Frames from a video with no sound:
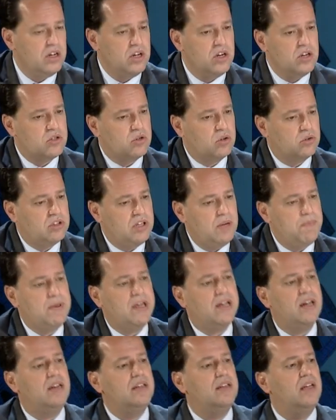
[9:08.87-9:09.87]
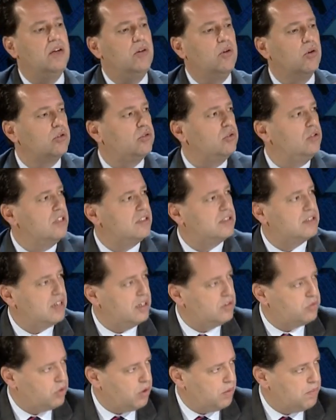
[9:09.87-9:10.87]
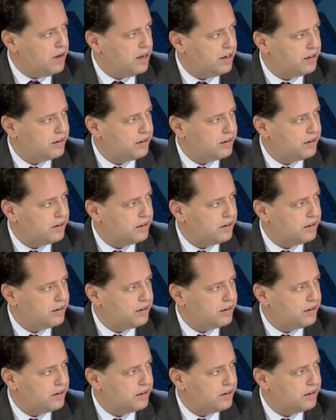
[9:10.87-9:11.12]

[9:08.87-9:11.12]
So typically they go to the central bank.